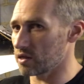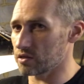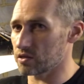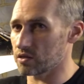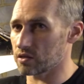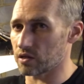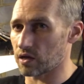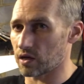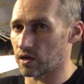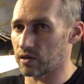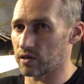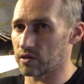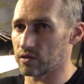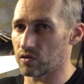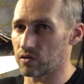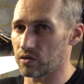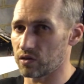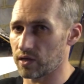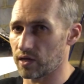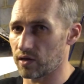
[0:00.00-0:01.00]
stuck this
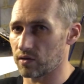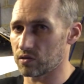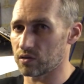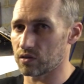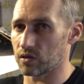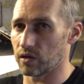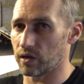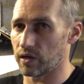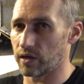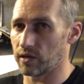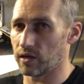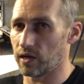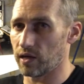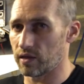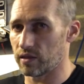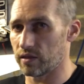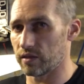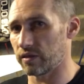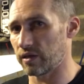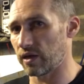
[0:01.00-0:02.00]
on the outside
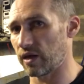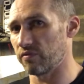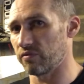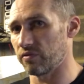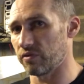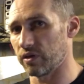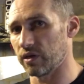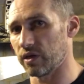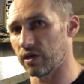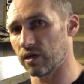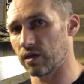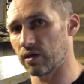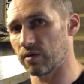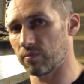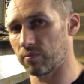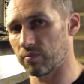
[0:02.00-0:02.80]
and have the